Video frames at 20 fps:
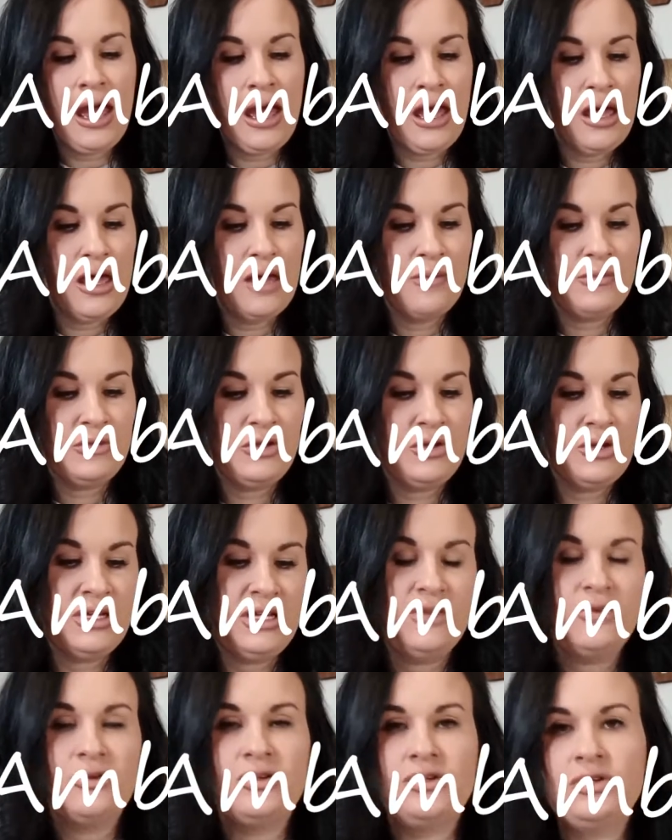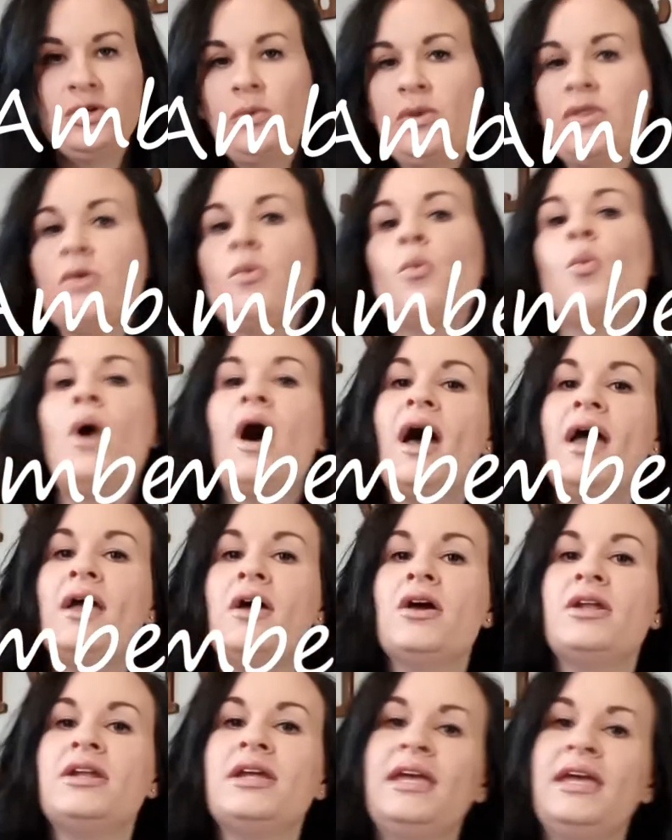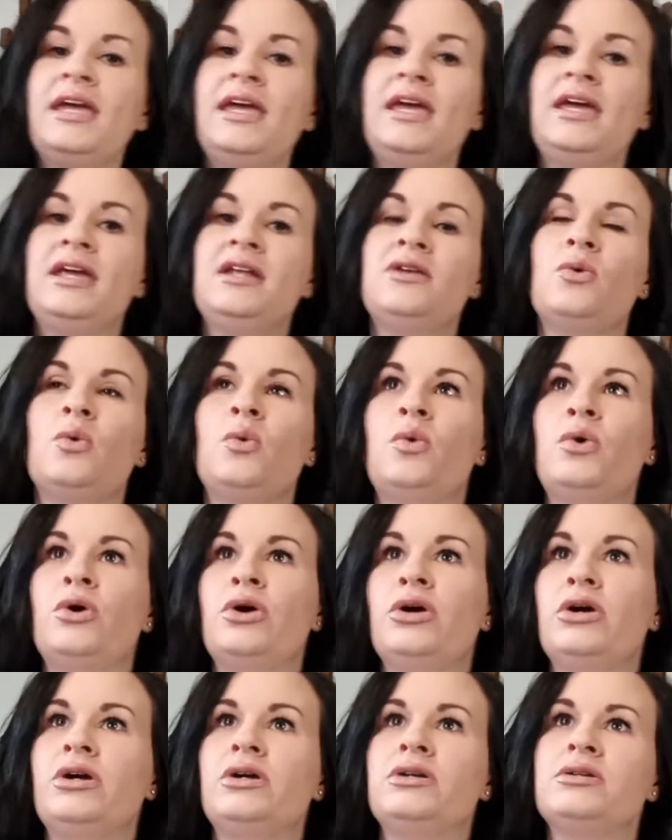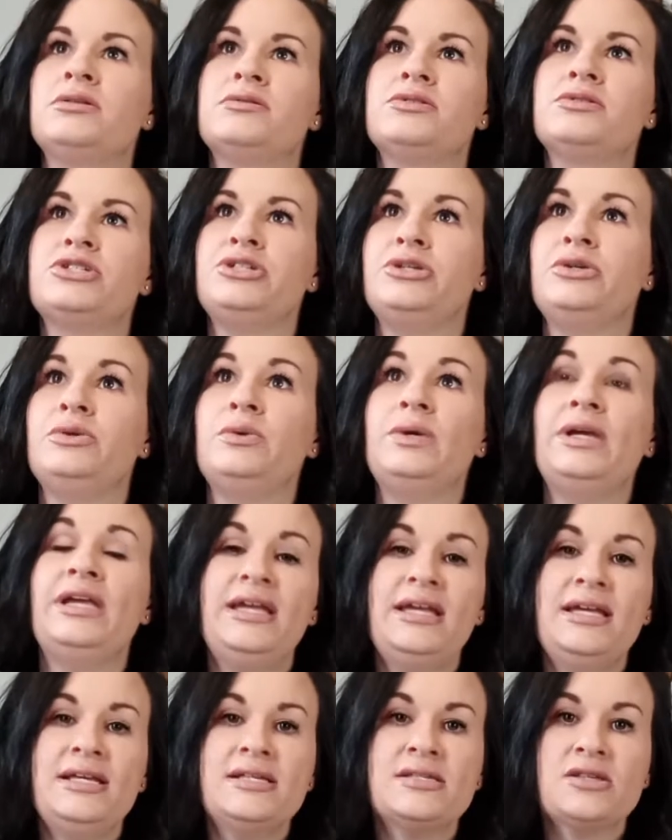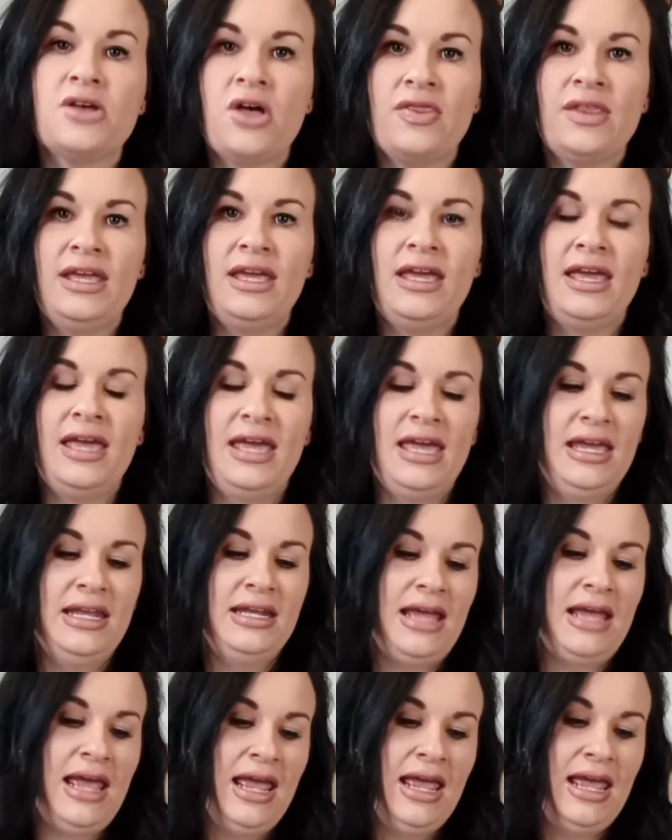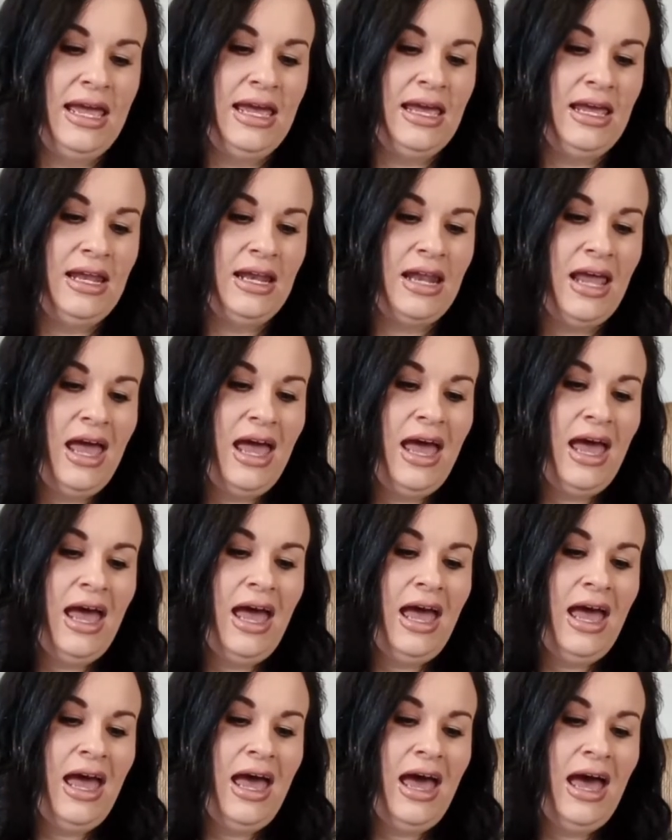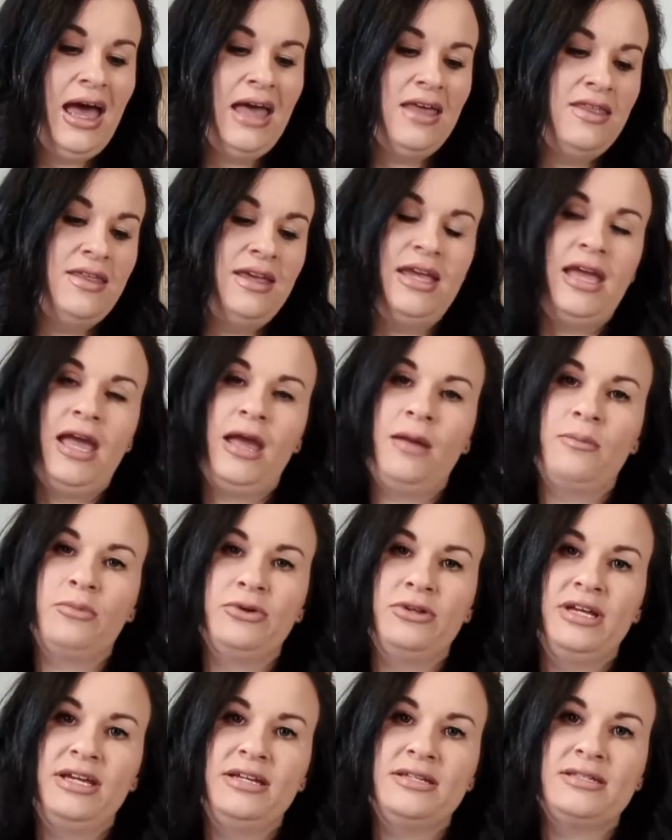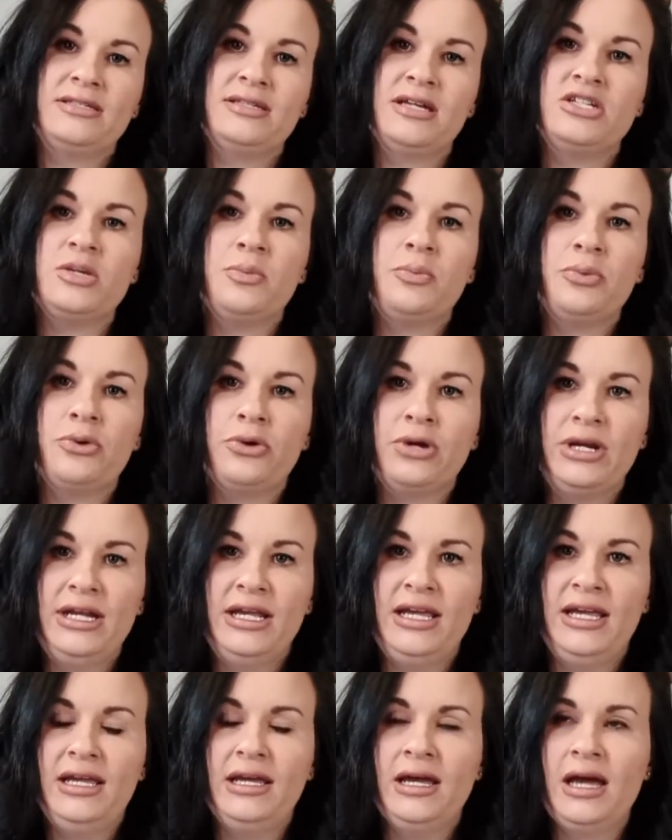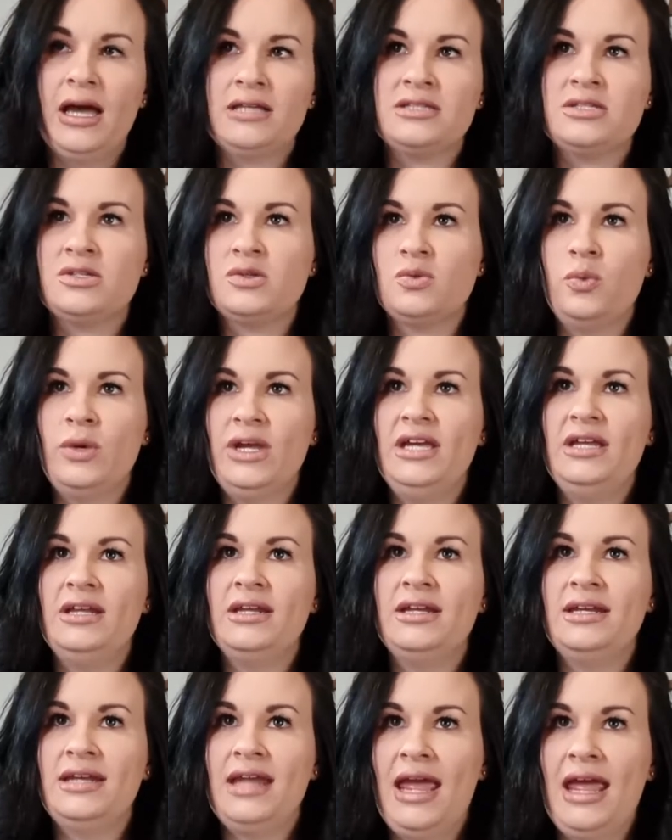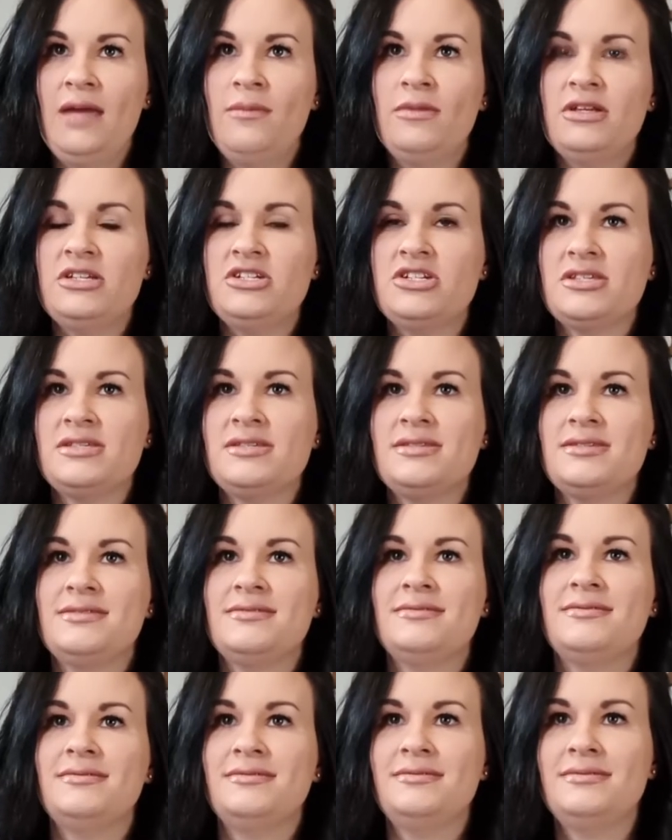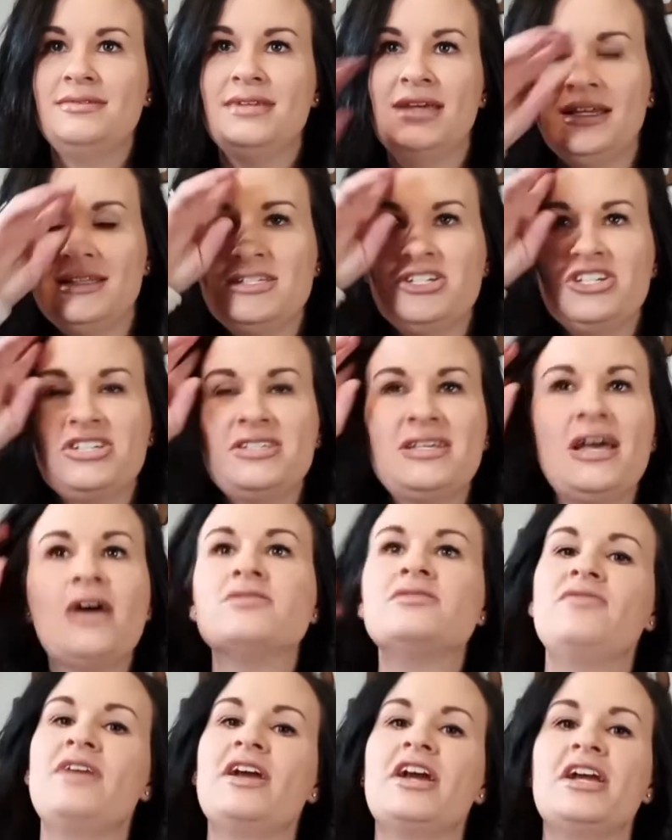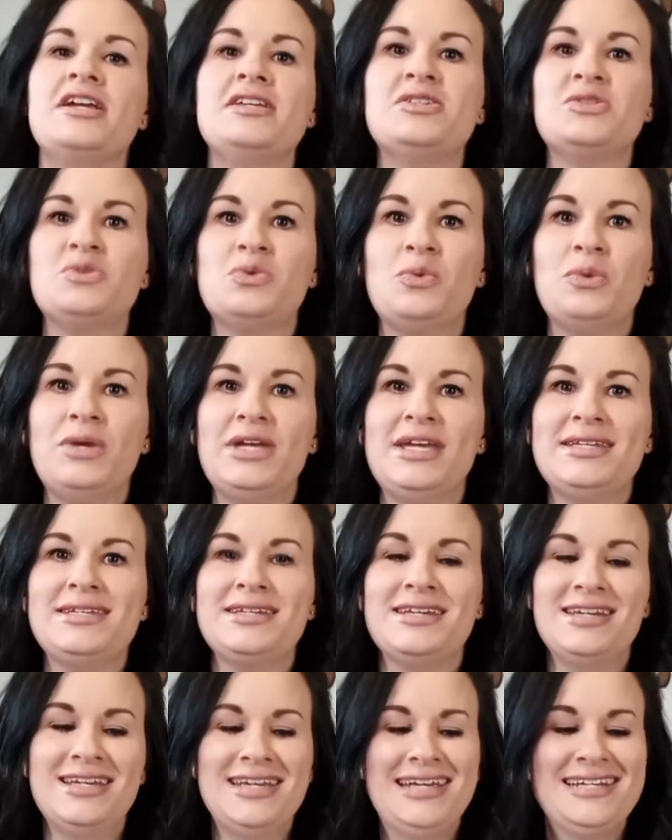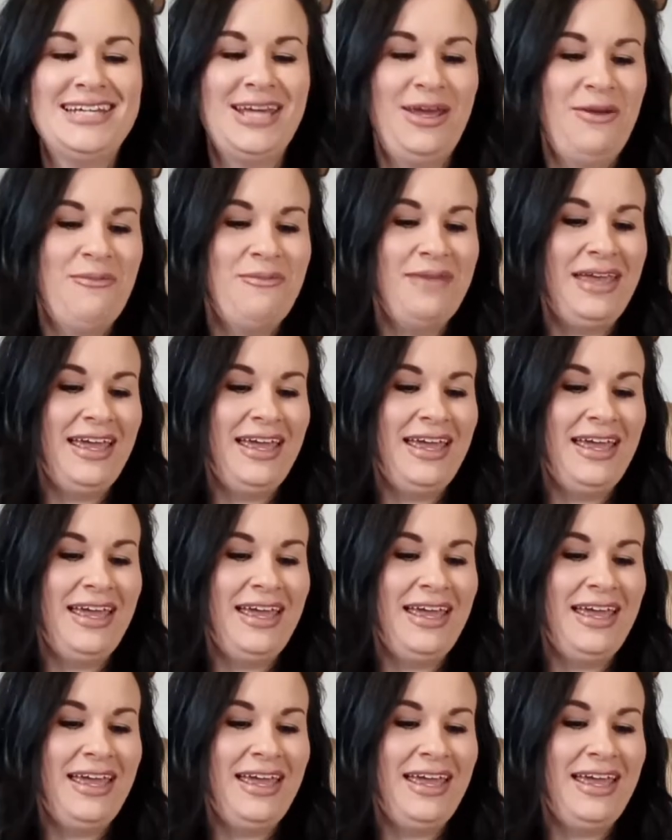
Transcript: You could either do it with a Y on the end or two E's on the end, and I think Amberly is such a pretty, sweet name. It just sounds very sweet to me.